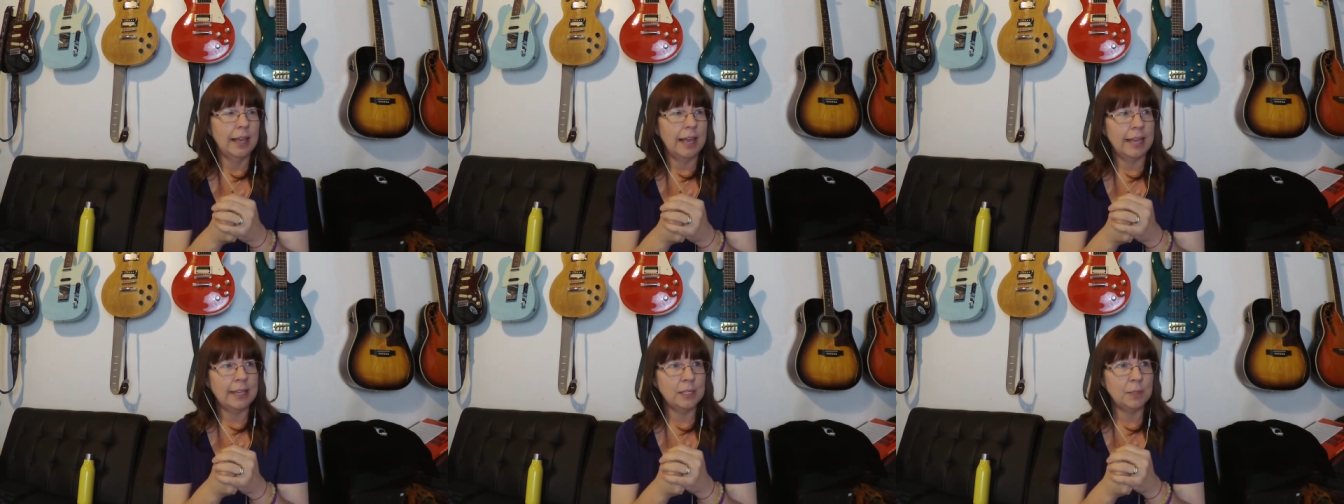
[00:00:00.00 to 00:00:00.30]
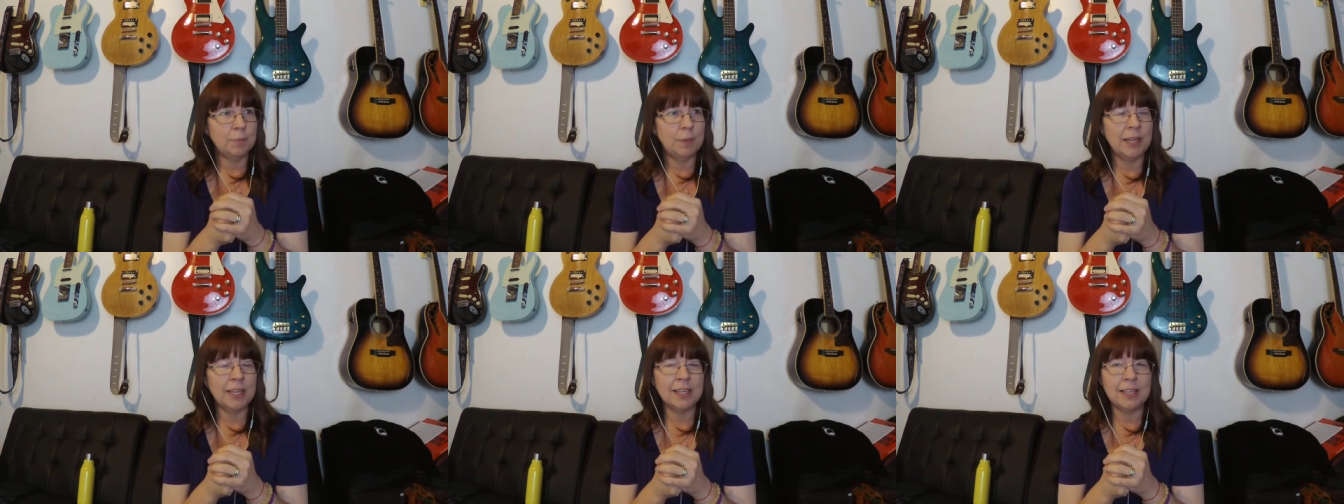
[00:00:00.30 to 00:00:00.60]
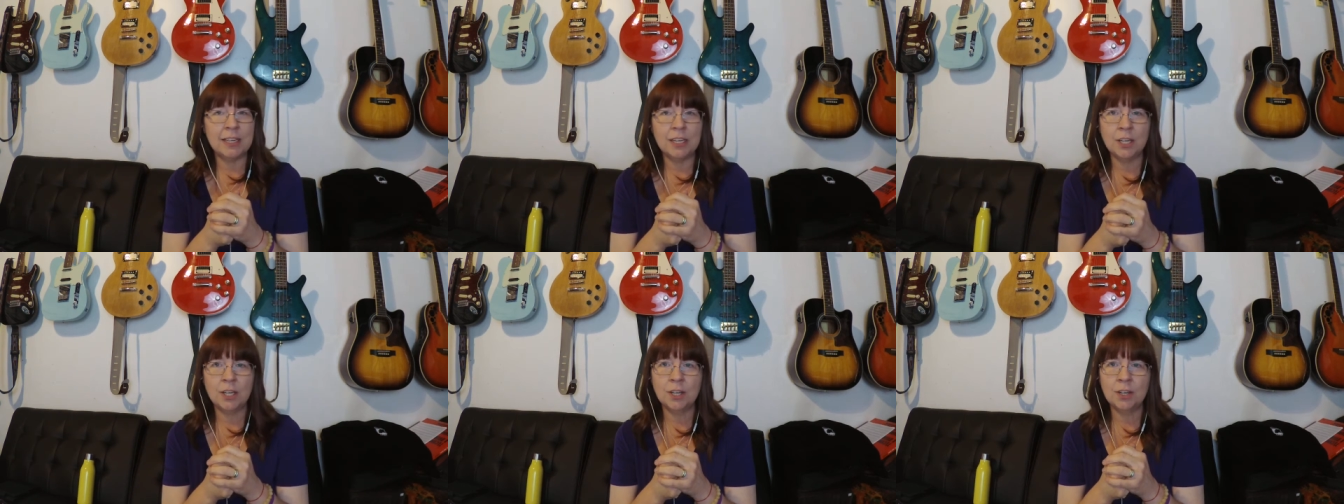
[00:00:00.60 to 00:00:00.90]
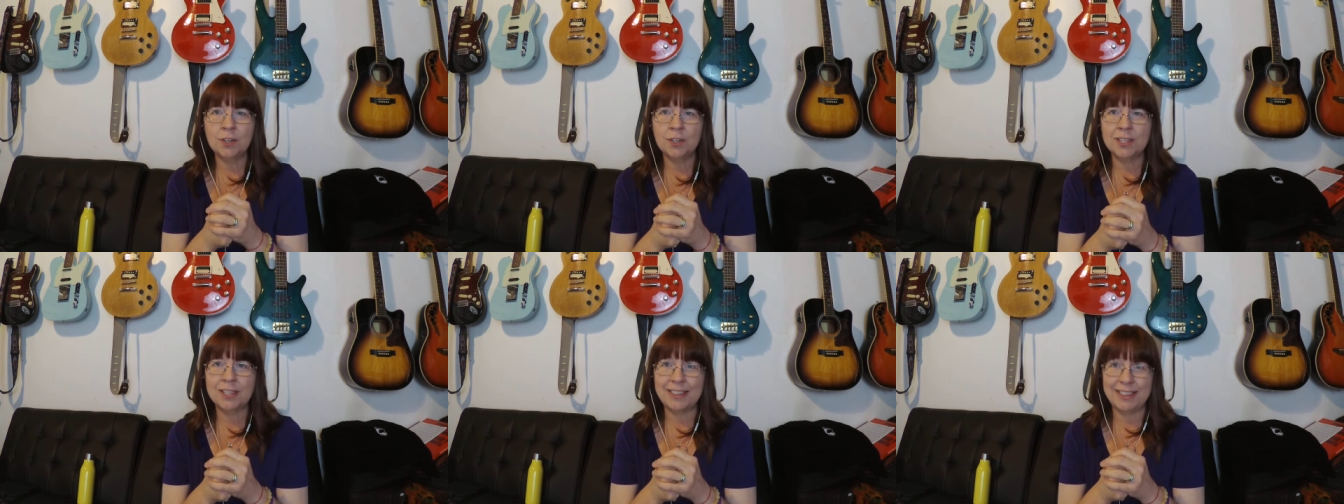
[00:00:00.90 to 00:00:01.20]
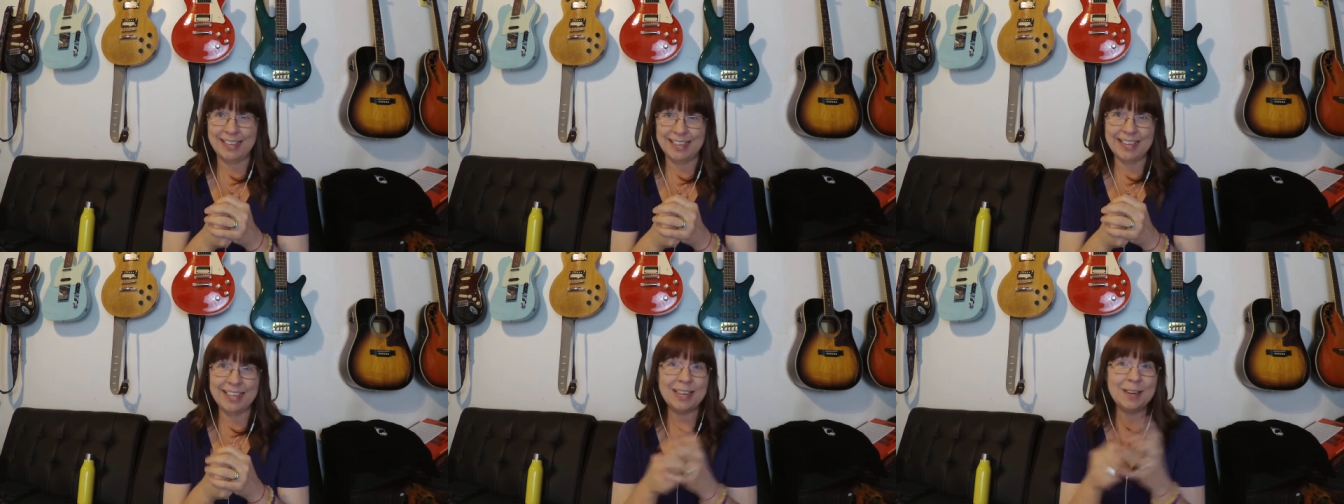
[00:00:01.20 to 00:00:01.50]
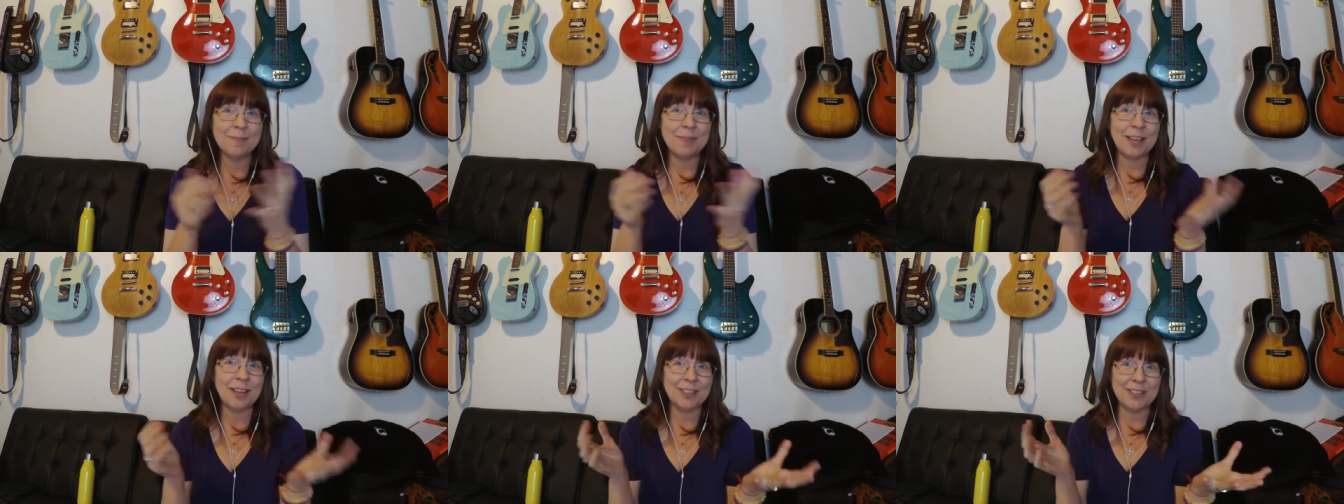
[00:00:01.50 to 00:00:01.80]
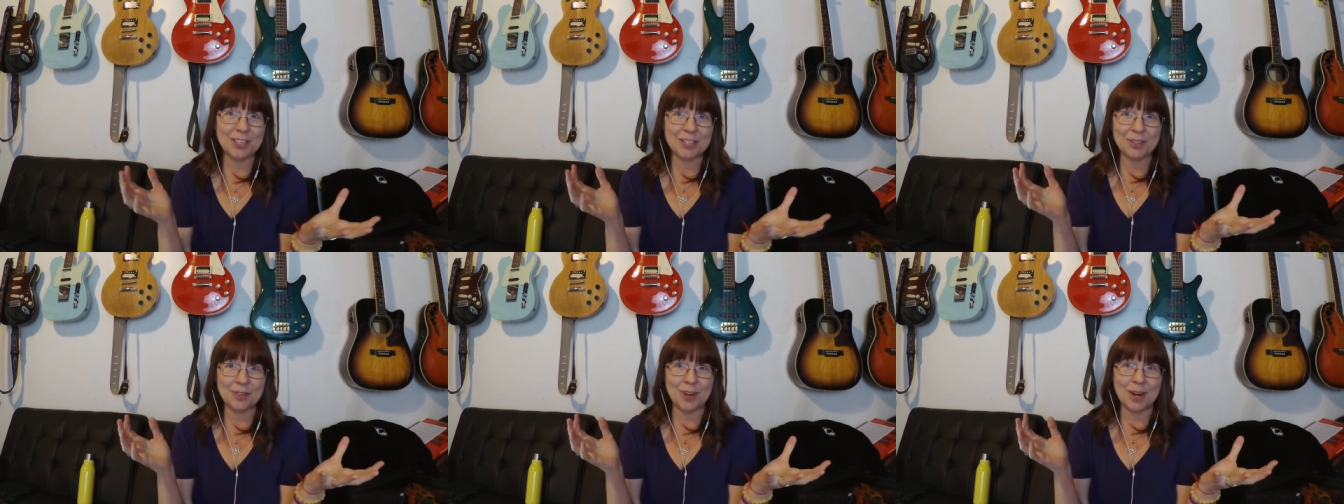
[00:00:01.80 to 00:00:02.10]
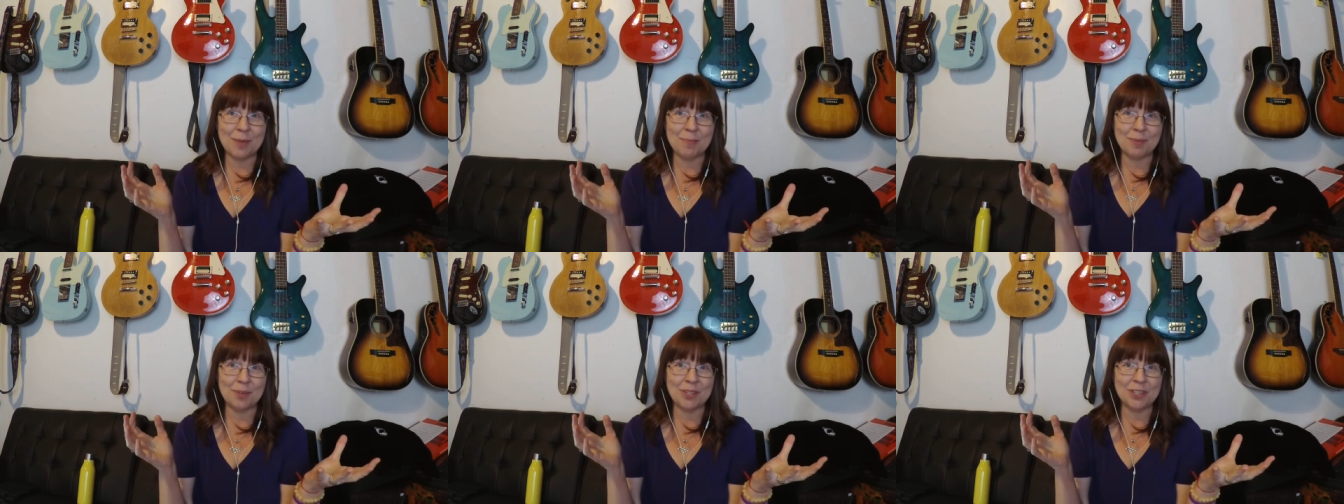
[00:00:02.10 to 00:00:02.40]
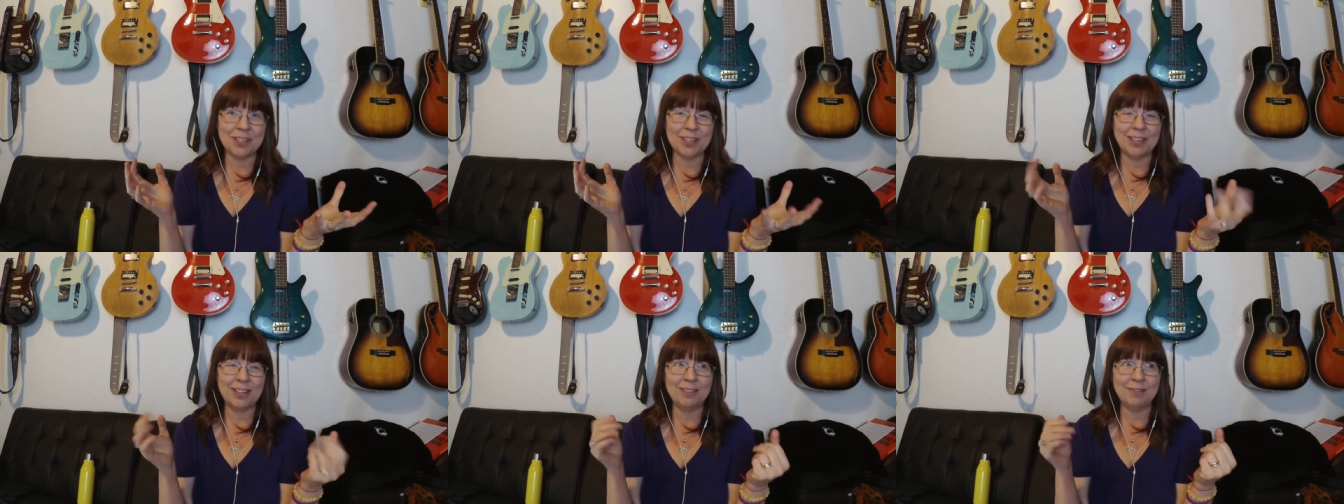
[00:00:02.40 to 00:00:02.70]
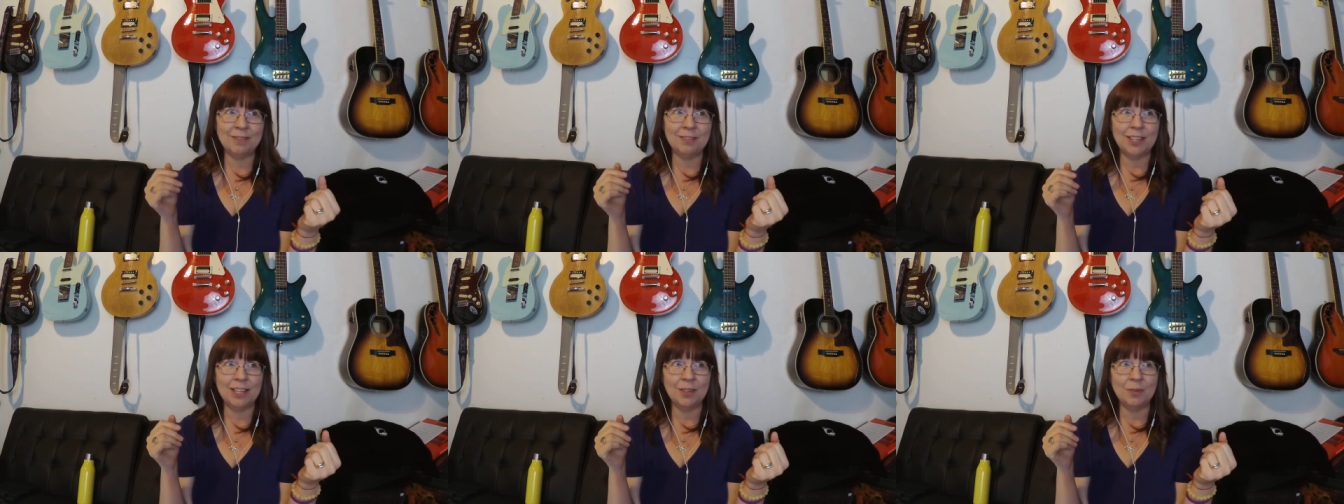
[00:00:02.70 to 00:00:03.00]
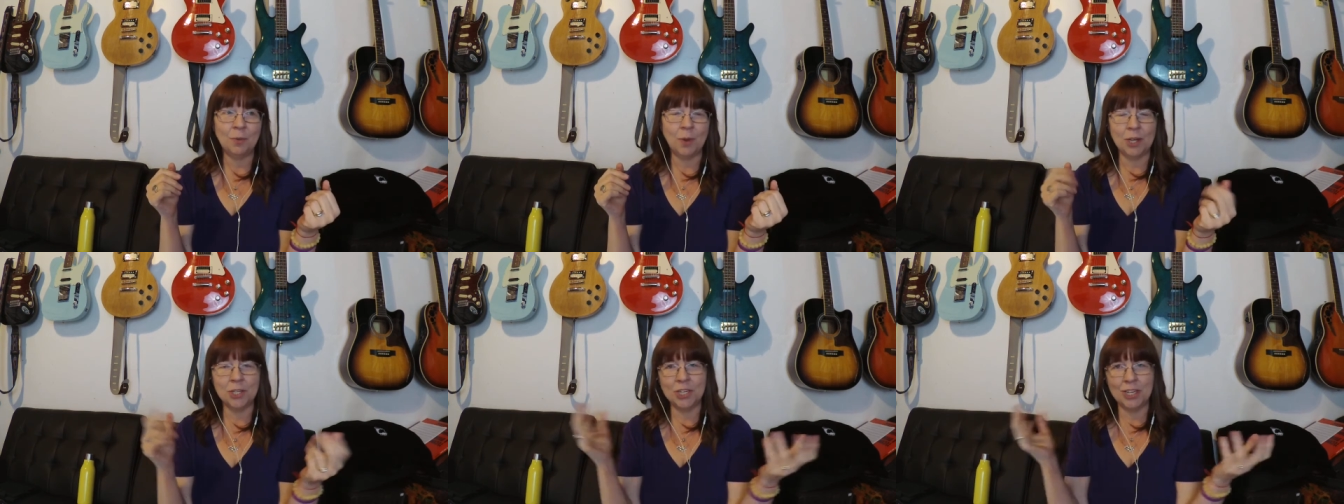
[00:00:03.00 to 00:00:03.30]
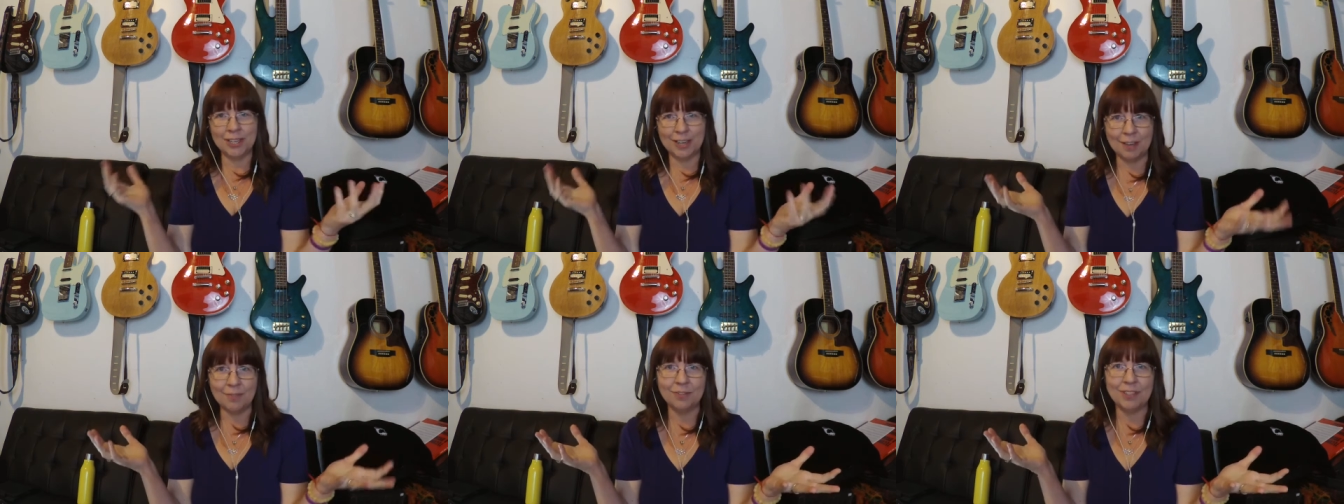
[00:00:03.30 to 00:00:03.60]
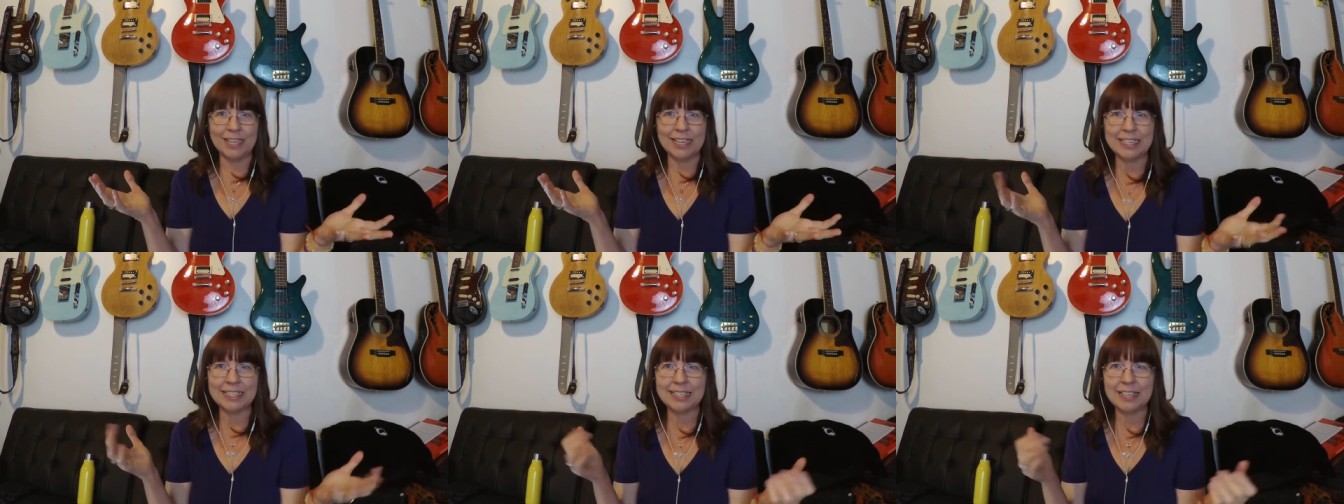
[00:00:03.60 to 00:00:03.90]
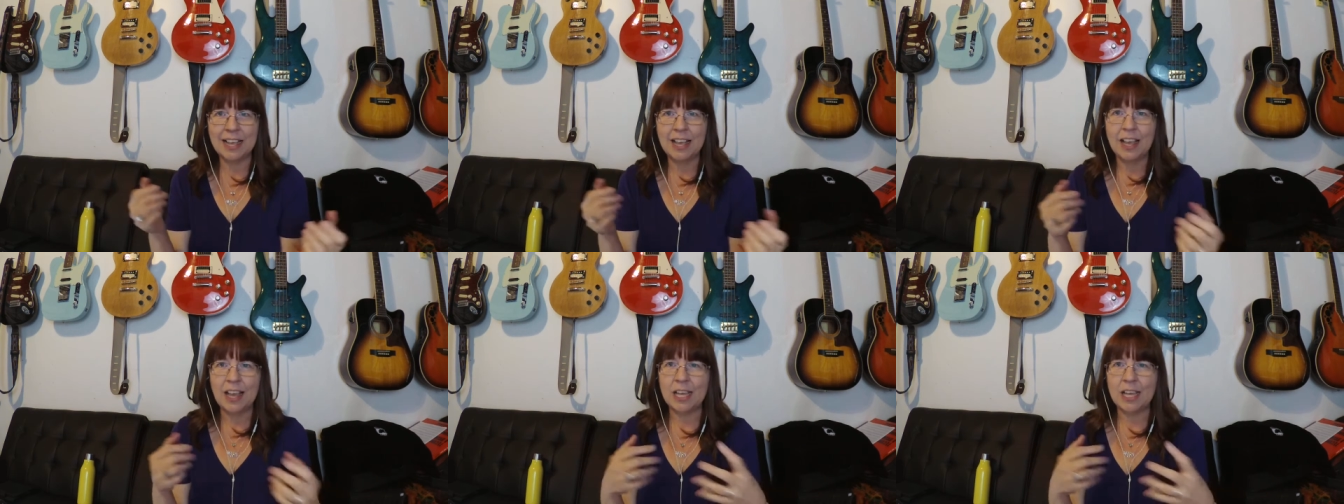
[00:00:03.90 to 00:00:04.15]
I spent years thinking about this great book and then watching Netflix.